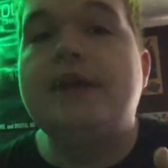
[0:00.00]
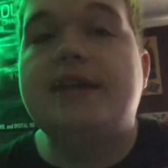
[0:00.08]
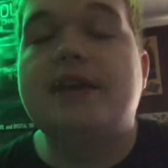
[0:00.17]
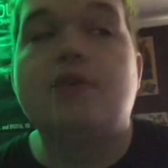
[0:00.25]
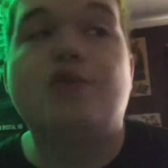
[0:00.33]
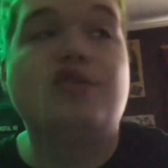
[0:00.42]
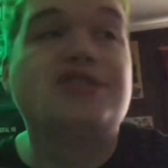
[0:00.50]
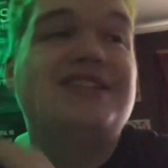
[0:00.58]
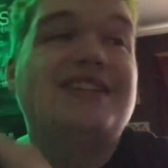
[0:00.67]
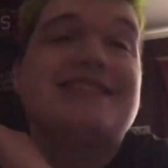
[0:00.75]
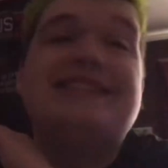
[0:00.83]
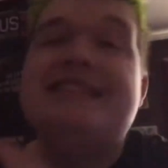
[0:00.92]
Kills
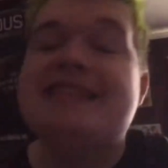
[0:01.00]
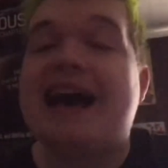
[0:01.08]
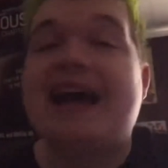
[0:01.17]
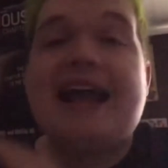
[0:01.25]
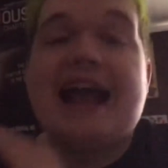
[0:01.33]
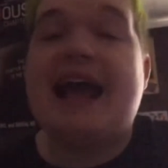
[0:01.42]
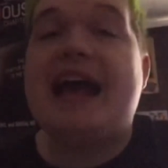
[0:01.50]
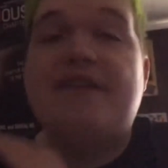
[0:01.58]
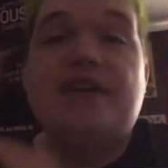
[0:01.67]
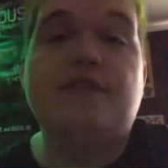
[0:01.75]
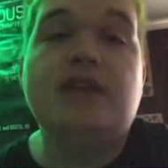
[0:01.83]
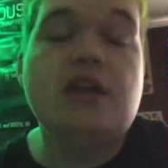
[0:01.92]
does not have a
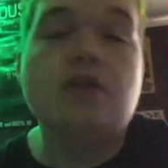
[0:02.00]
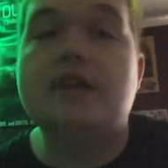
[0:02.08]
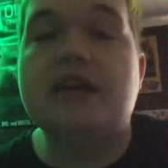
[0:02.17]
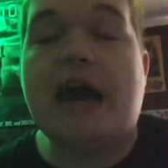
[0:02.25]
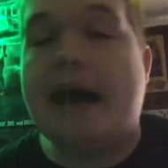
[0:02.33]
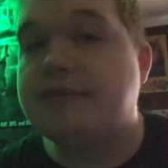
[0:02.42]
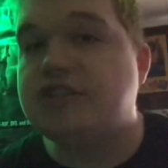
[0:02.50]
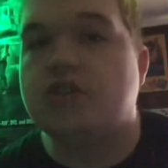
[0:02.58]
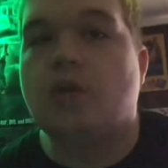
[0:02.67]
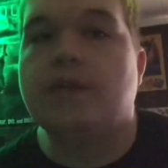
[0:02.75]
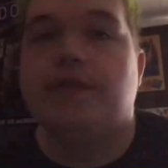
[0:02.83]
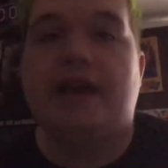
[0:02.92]
VOD option on
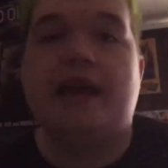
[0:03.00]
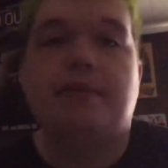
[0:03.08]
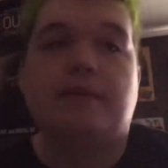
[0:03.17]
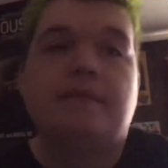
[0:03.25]
the table.